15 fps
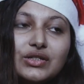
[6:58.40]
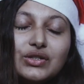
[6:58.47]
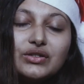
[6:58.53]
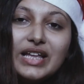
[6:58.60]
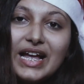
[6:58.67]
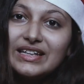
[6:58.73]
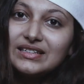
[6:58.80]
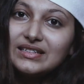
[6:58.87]
So
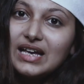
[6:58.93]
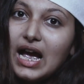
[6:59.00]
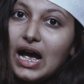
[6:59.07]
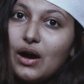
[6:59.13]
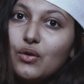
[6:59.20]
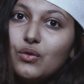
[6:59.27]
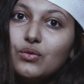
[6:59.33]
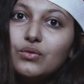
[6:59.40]
that's
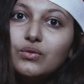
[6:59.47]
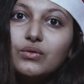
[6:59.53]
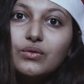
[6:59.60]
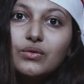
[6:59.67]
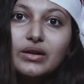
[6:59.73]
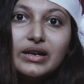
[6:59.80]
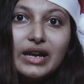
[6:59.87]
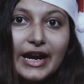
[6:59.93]
how
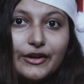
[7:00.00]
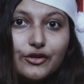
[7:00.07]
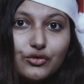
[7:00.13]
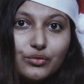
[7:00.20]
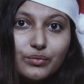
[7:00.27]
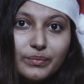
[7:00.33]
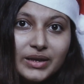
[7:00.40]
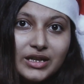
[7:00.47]

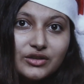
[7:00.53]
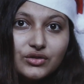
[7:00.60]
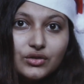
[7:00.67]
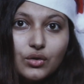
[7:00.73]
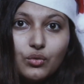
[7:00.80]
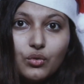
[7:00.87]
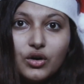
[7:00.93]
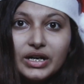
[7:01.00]
Lightroom makes
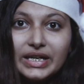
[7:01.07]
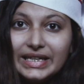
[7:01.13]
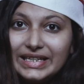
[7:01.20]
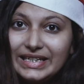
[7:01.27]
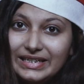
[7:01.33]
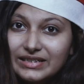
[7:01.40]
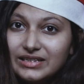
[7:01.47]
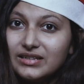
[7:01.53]
your work
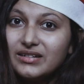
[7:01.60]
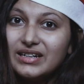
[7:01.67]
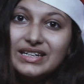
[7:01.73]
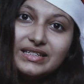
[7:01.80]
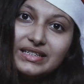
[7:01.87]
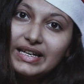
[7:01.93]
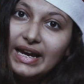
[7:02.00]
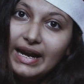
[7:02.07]
easier
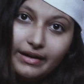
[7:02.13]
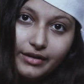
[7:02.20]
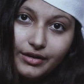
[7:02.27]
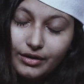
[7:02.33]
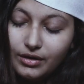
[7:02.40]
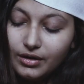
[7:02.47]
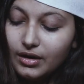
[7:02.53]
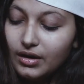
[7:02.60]
as an editor.